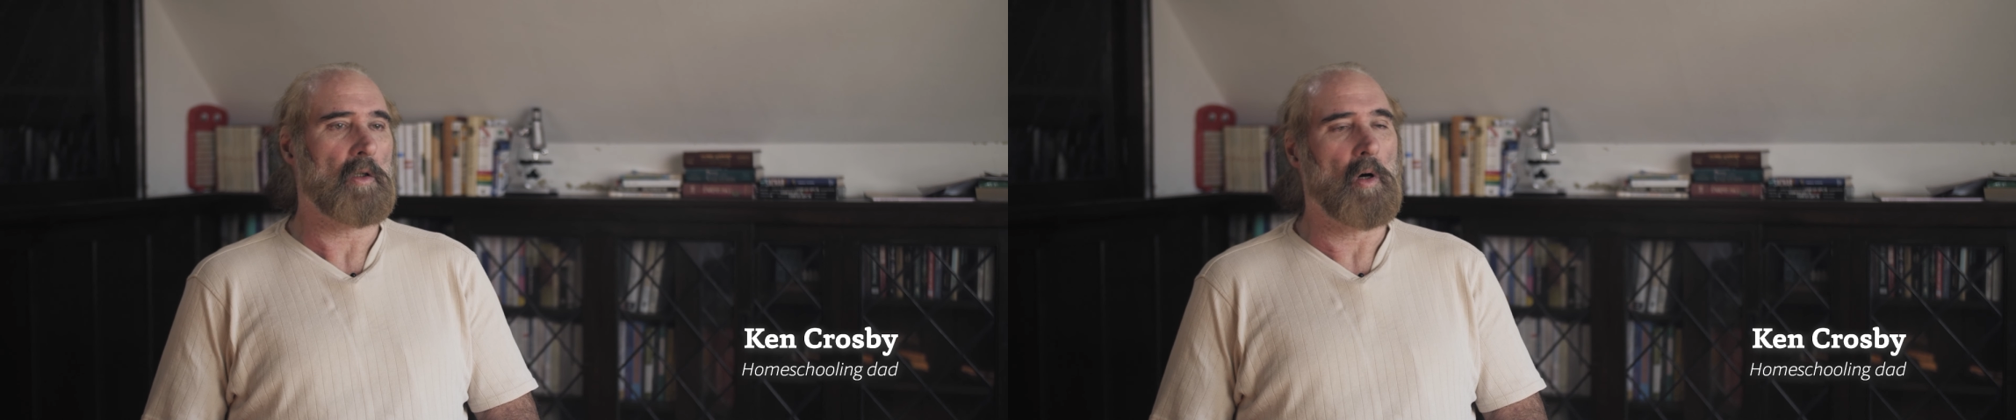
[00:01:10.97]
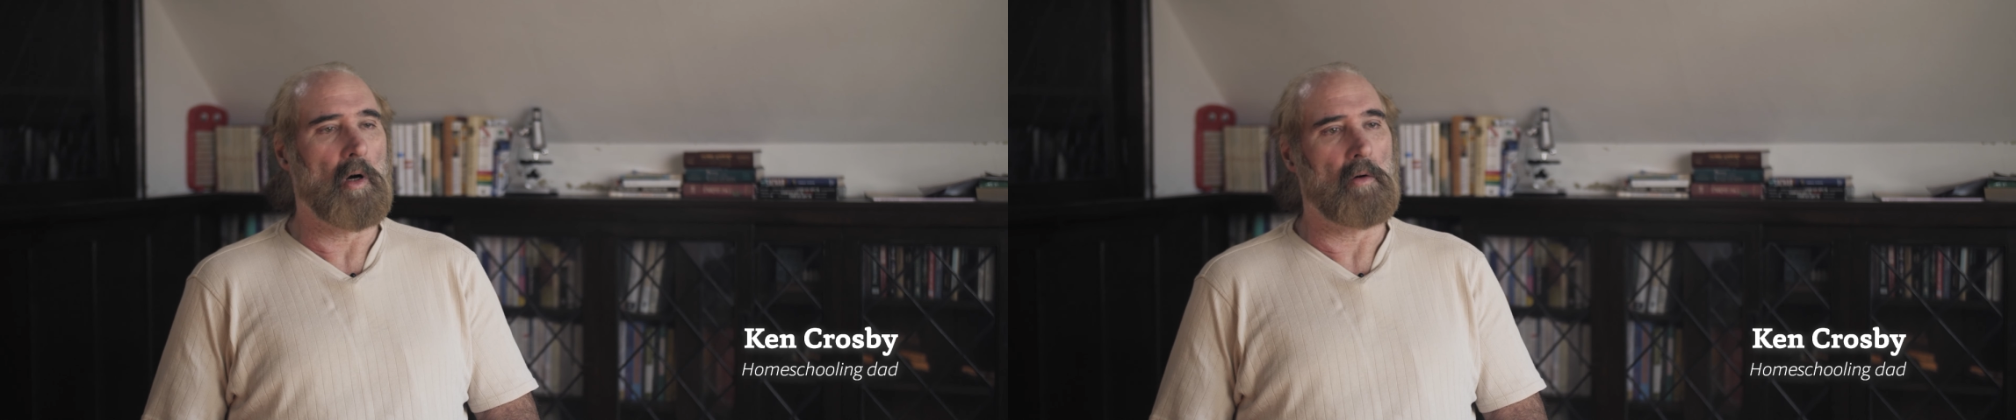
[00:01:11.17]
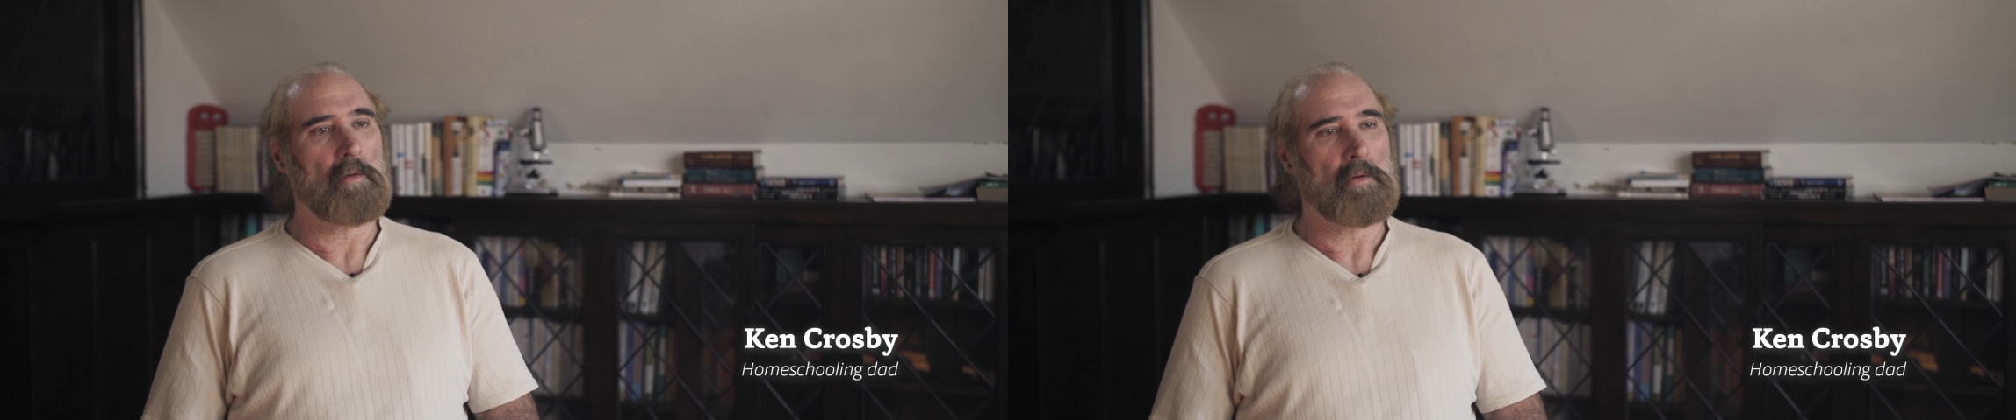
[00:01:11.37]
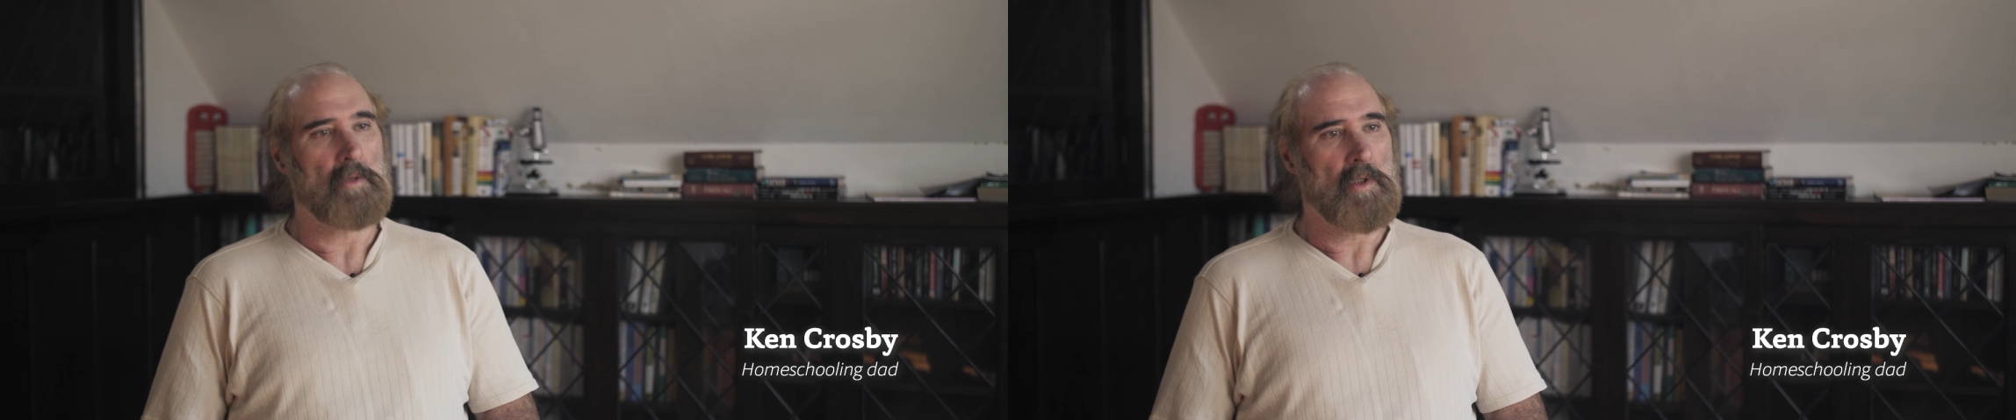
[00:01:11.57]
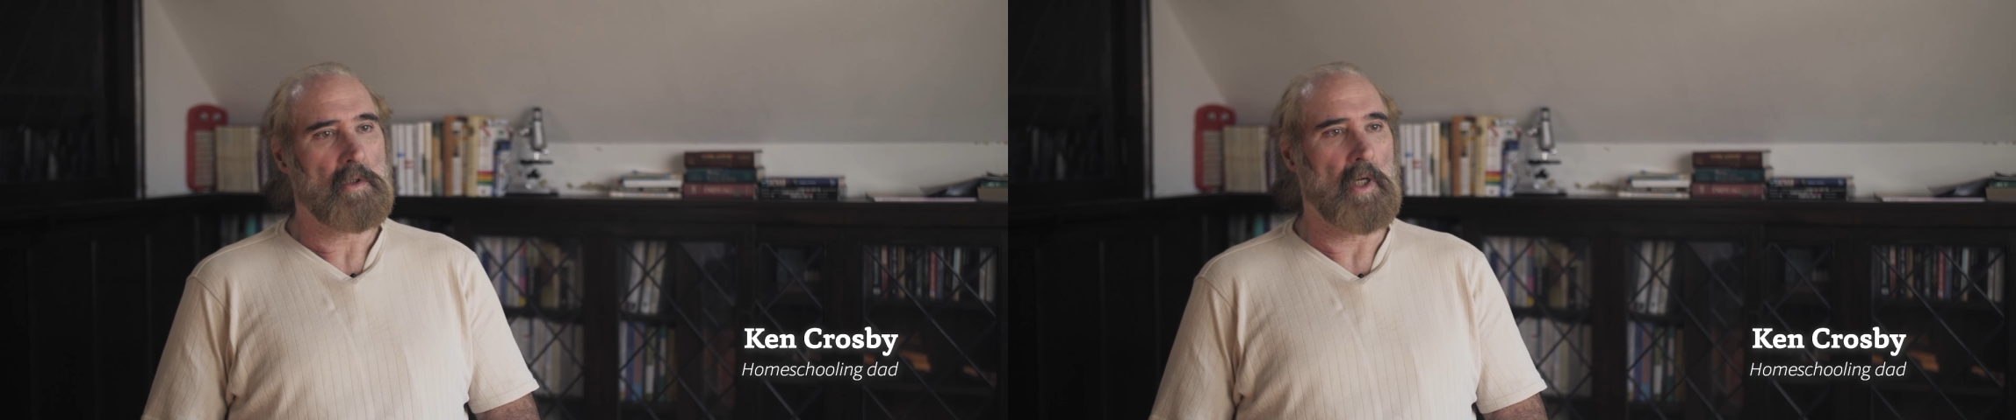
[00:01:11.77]
a call
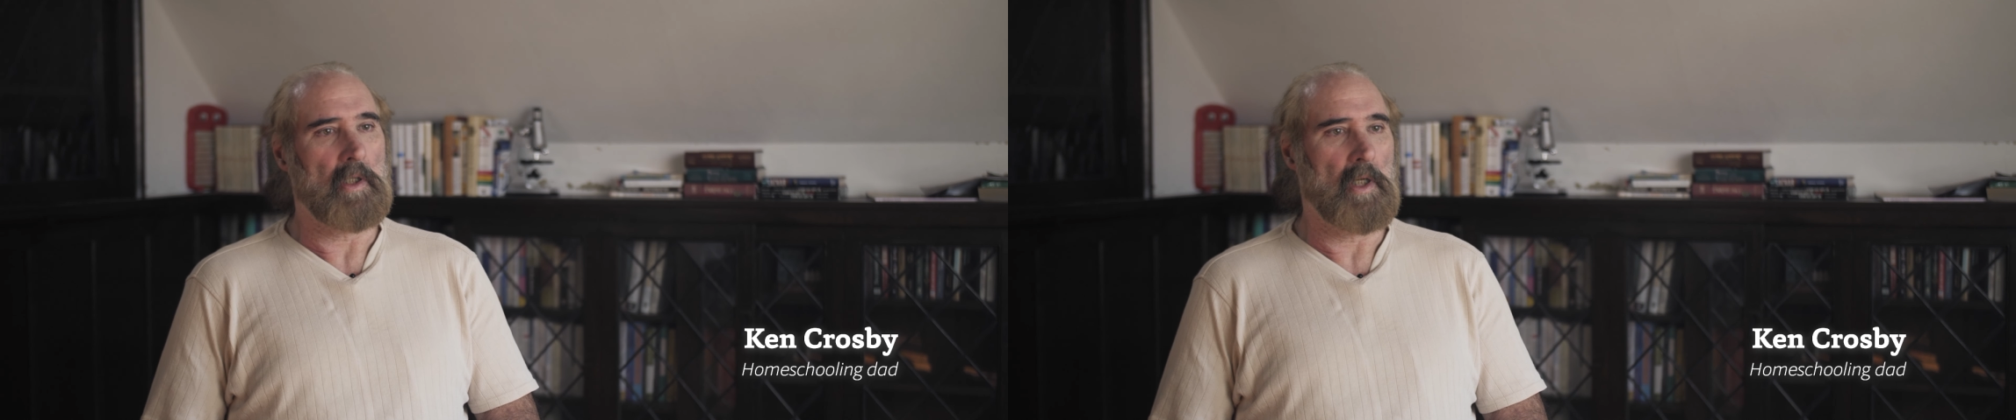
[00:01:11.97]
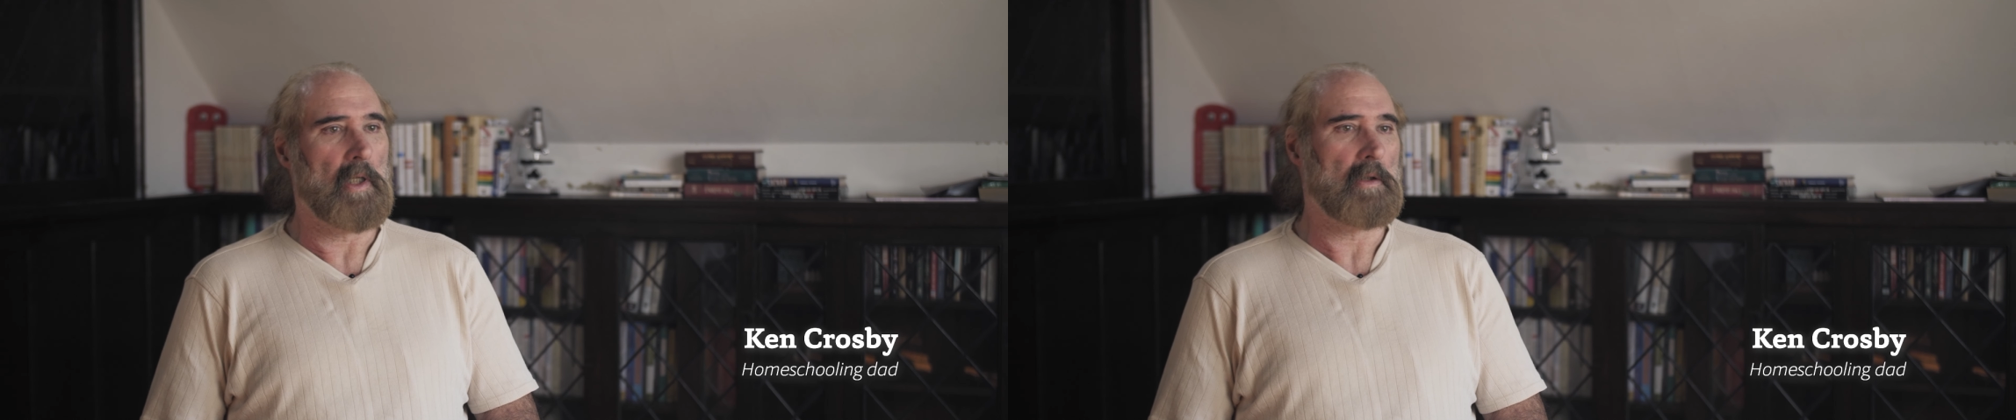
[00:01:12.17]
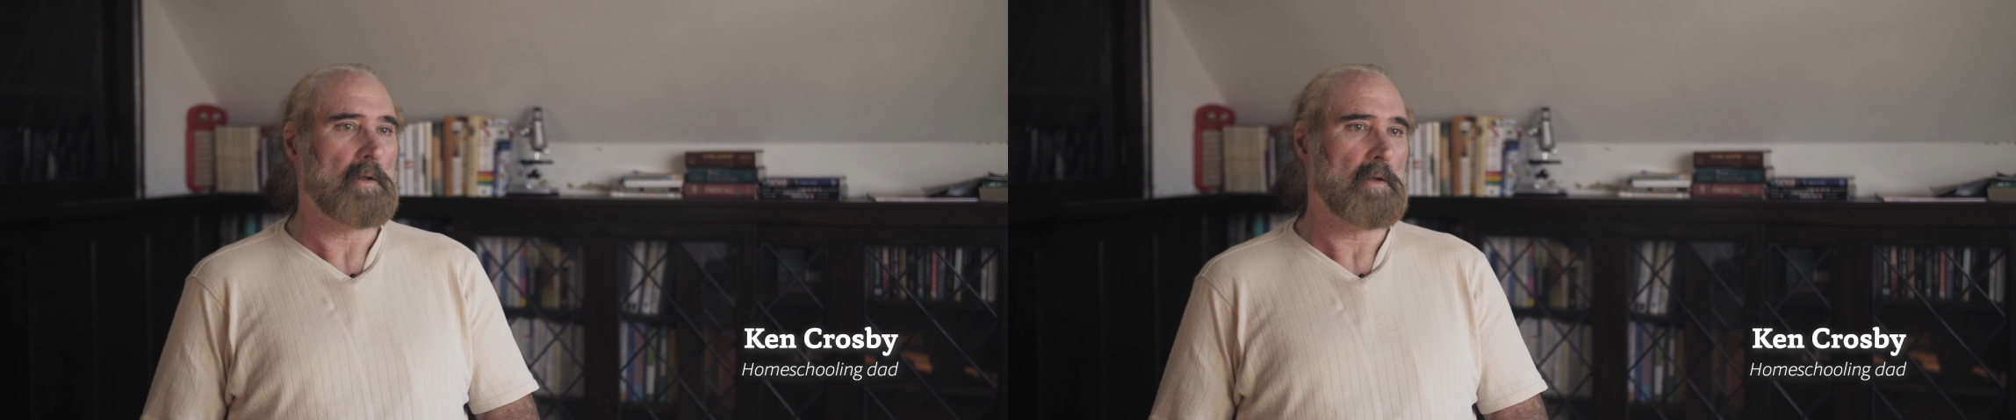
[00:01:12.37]
saying that